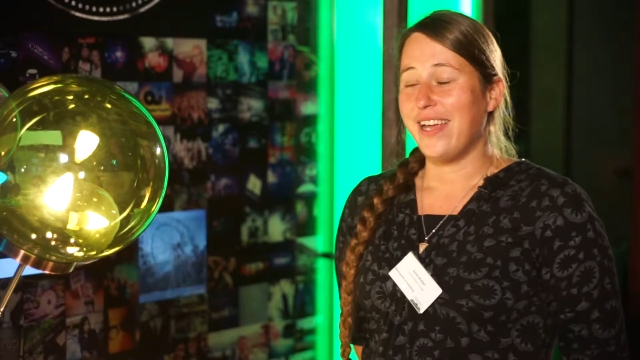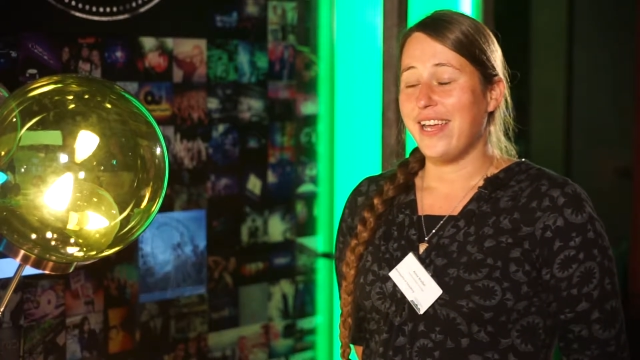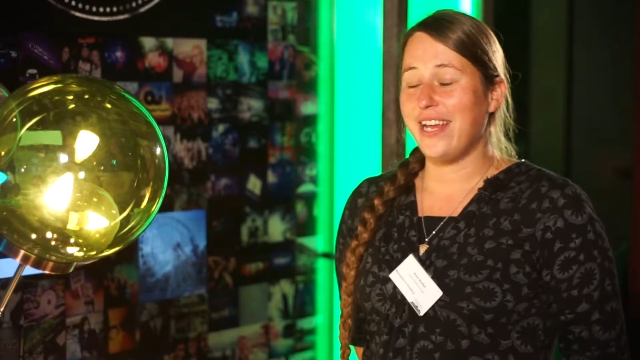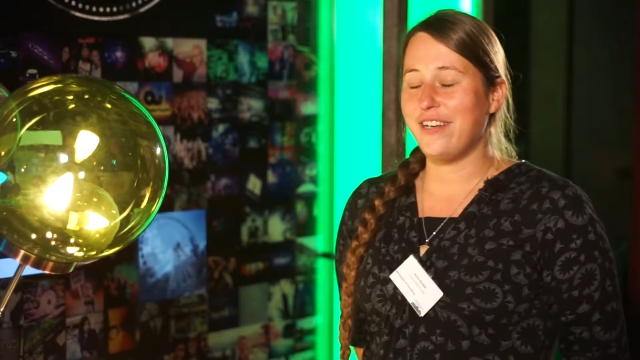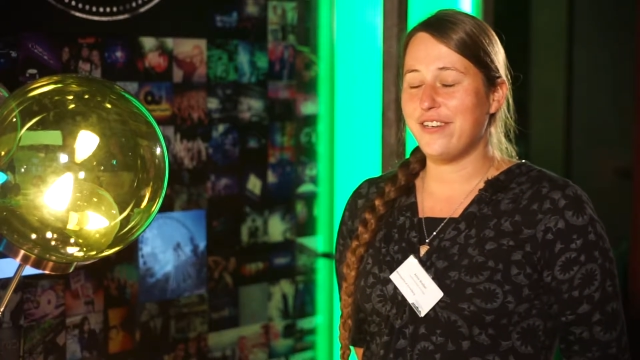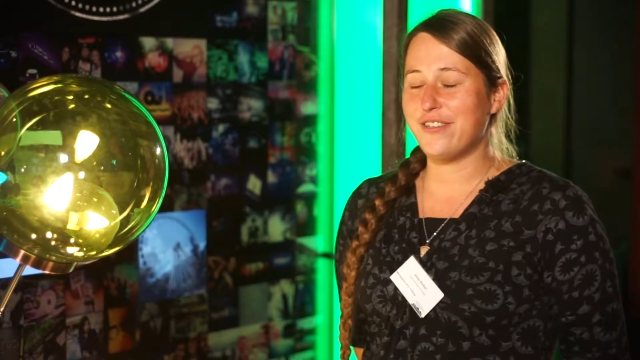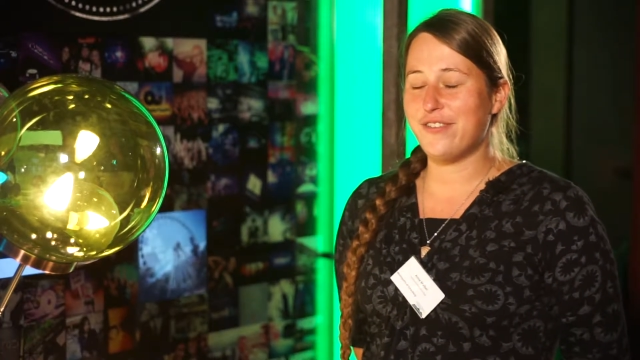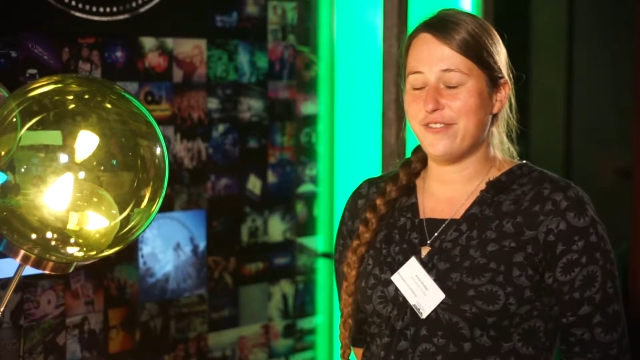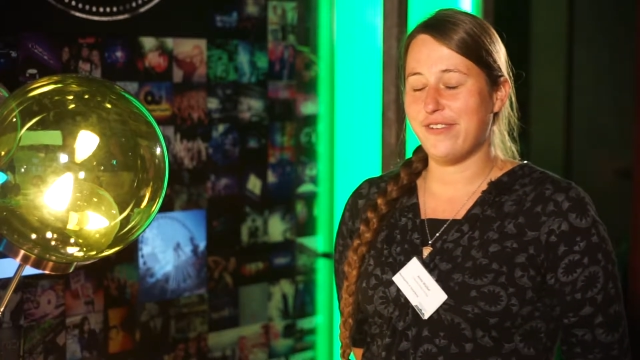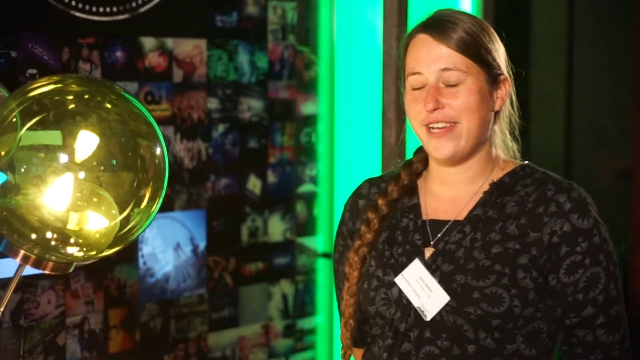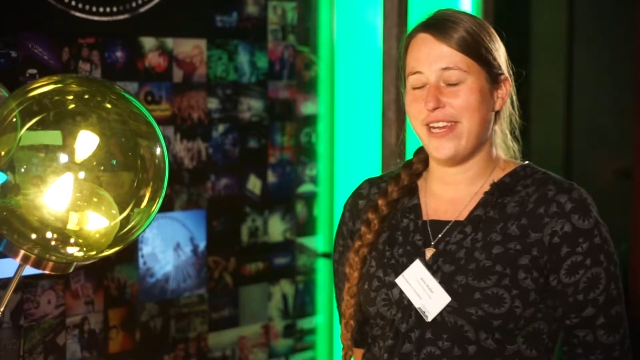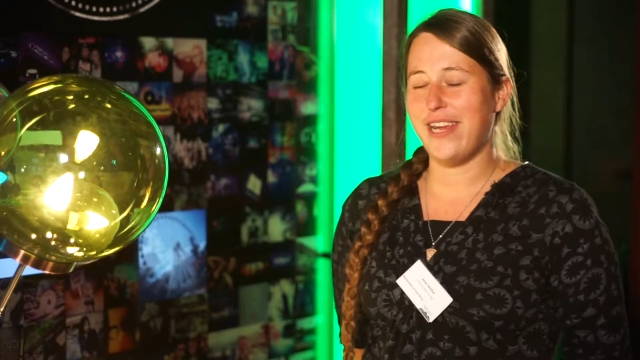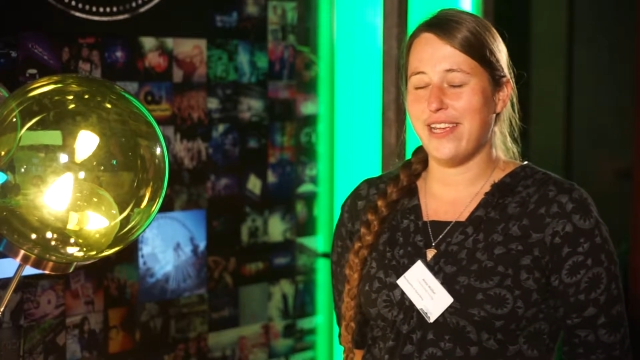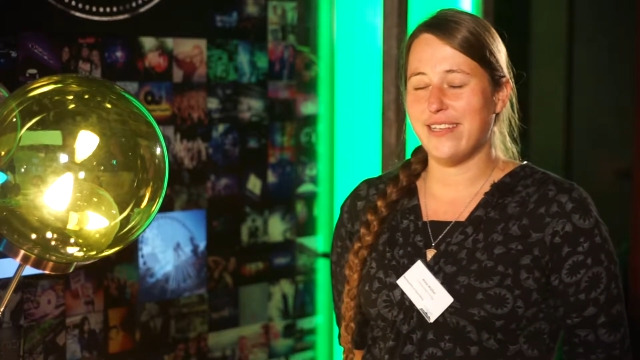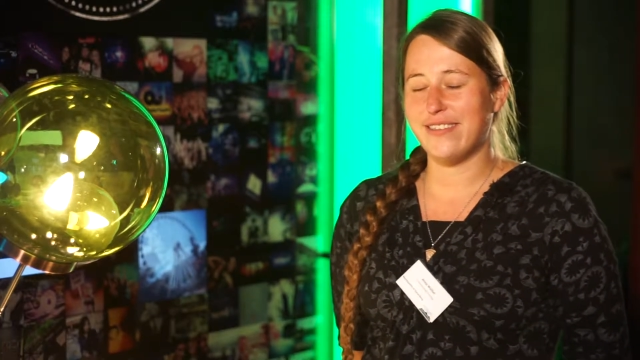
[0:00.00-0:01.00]

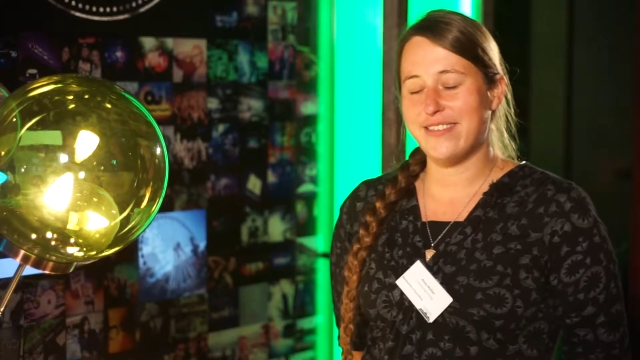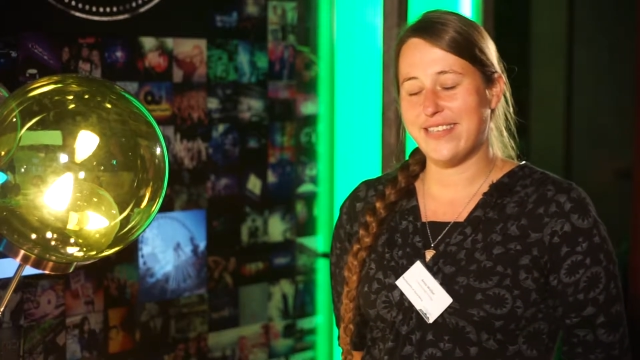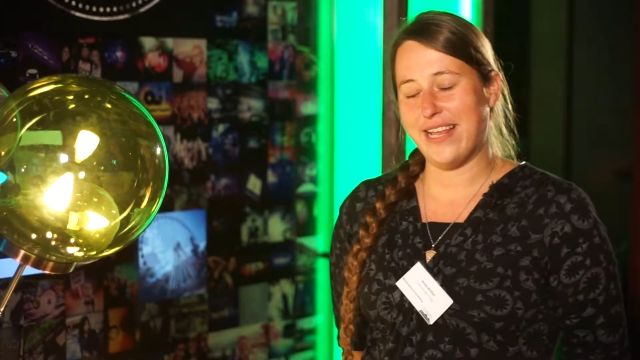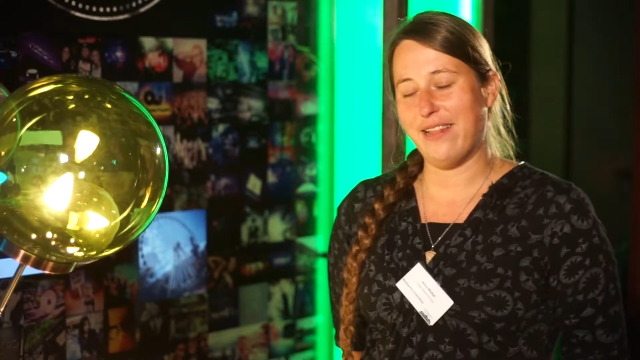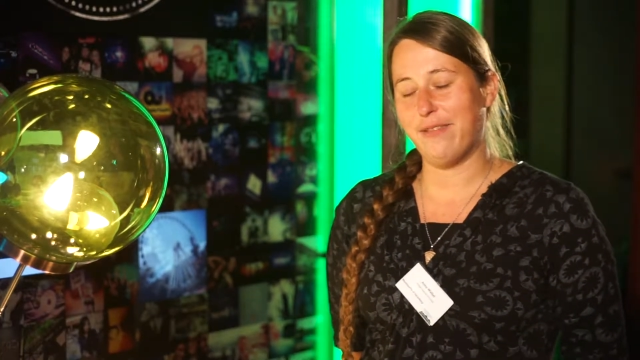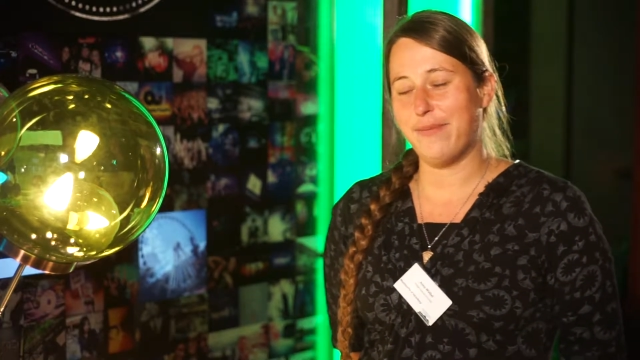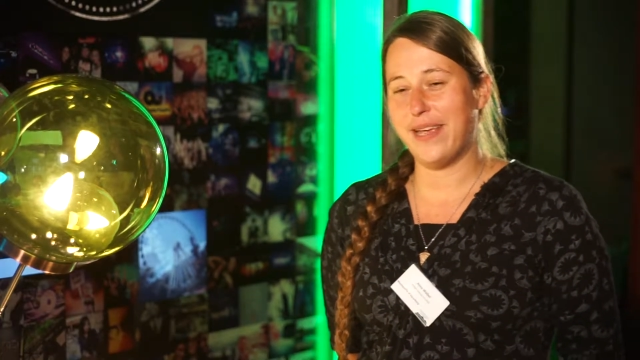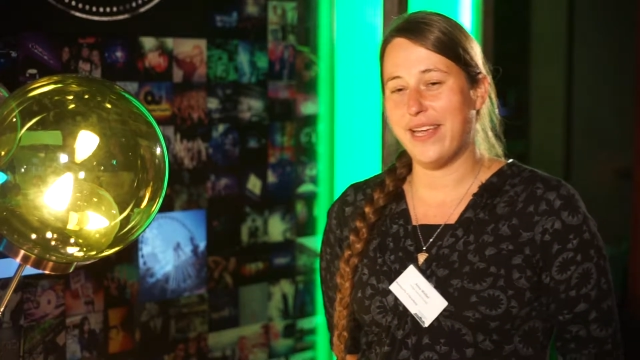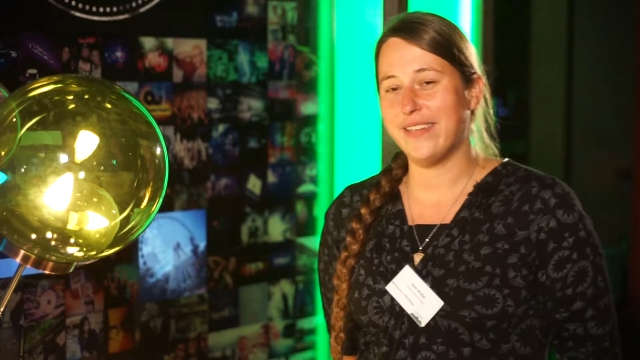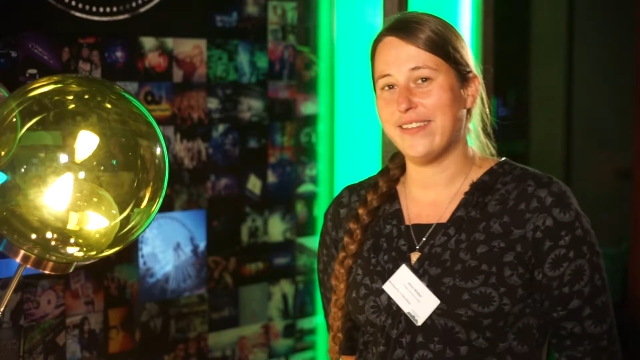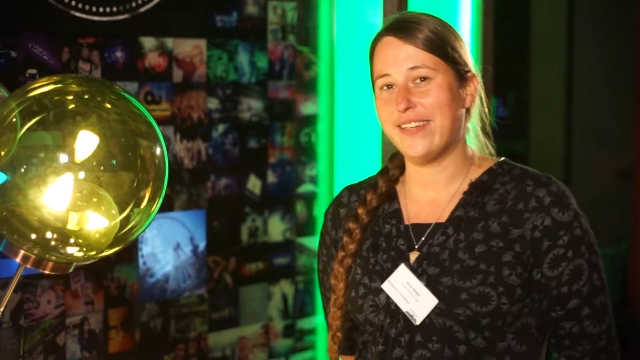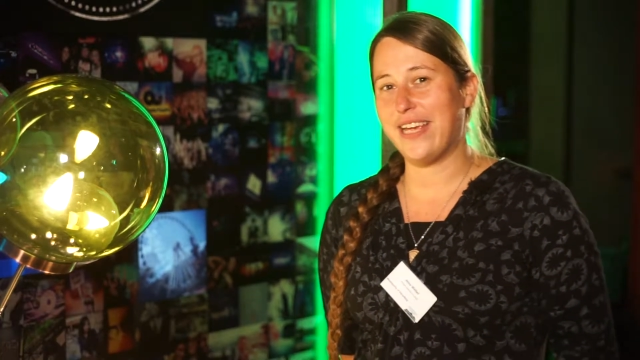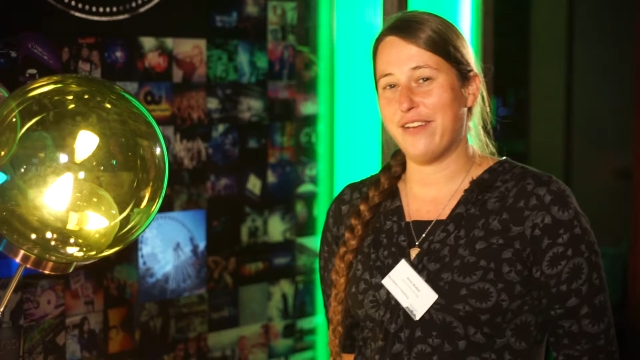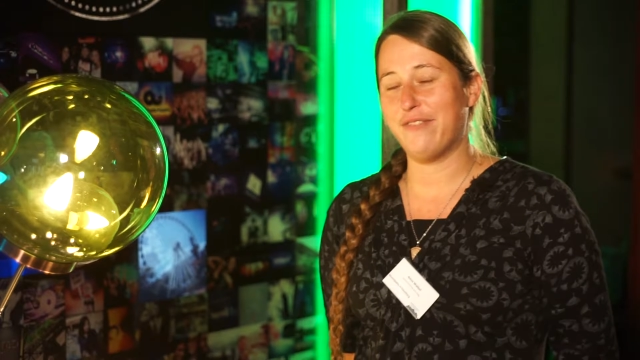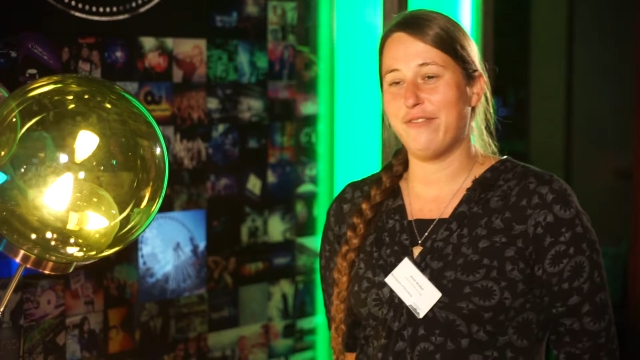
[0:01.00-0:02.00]
industry and
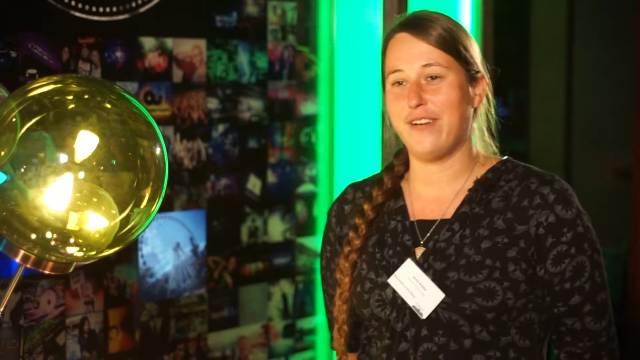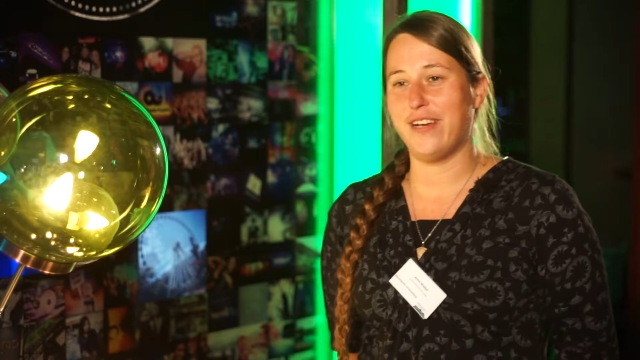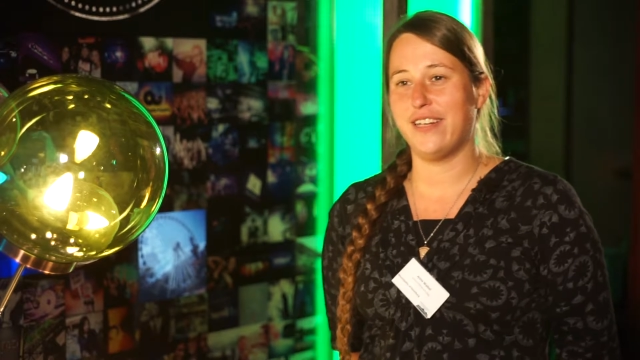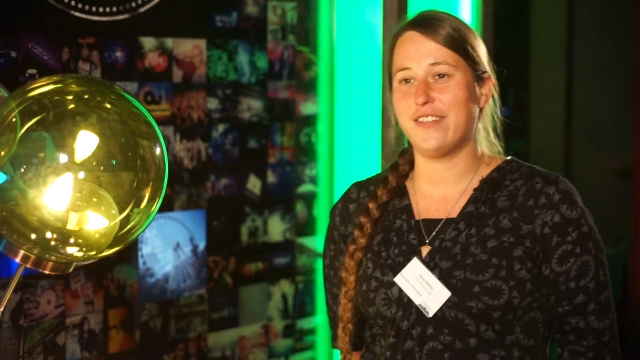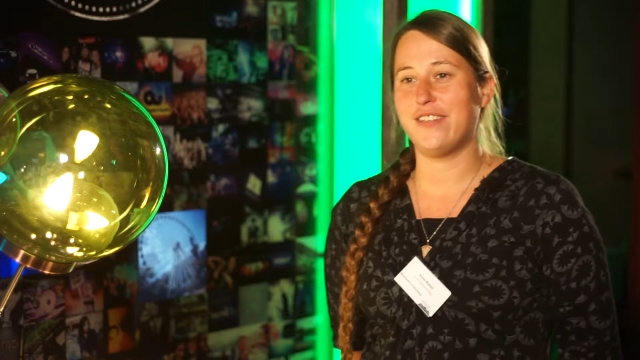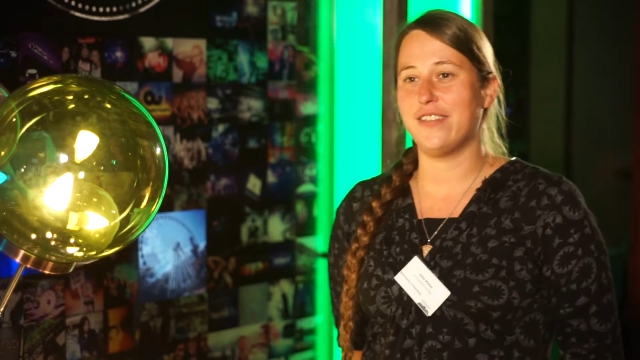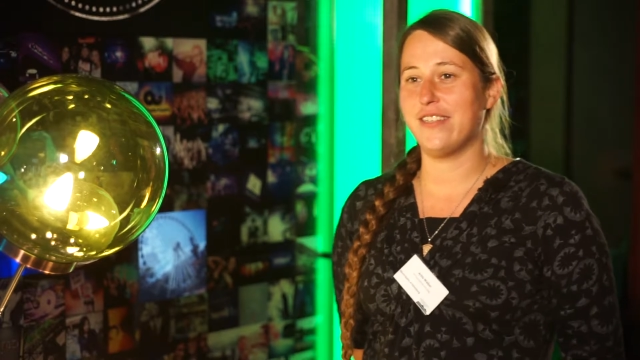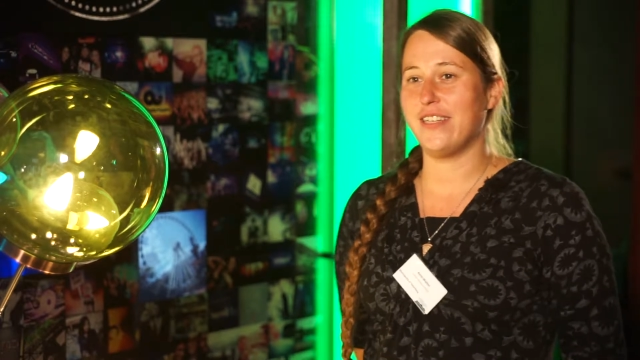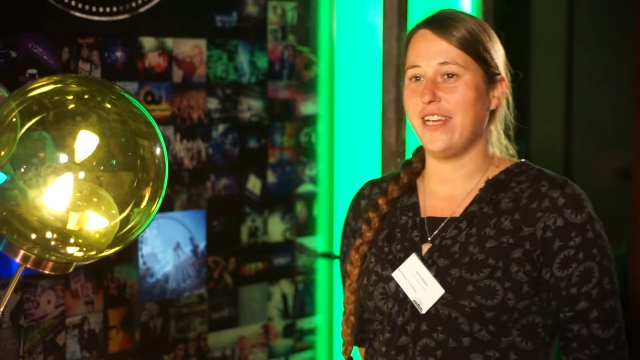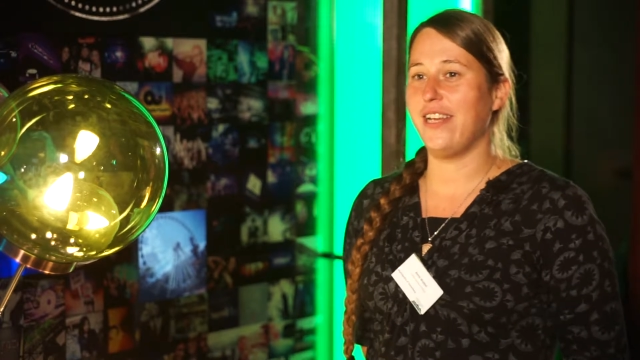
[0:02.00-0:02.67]
settlement can function